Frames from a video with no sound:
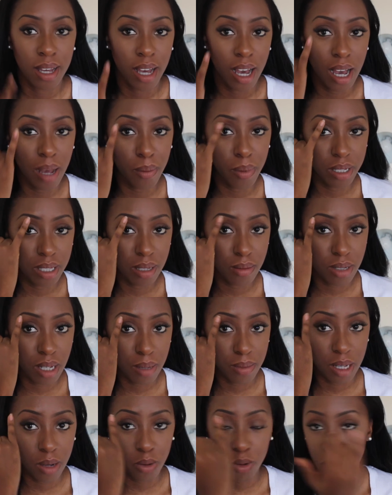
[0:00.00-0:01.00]
And
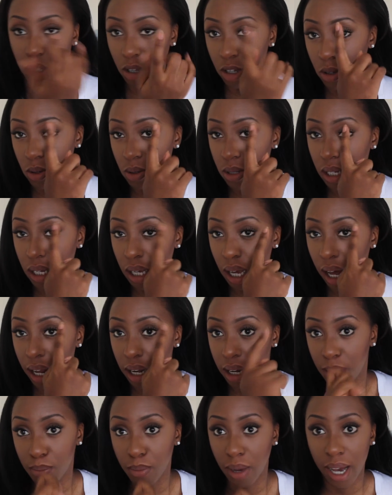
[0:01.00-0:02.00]
sometimes I also use it
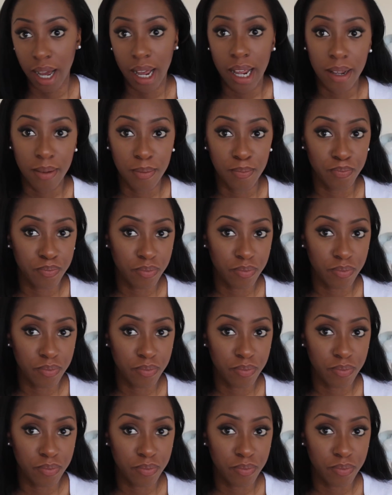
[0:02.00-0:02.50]
under my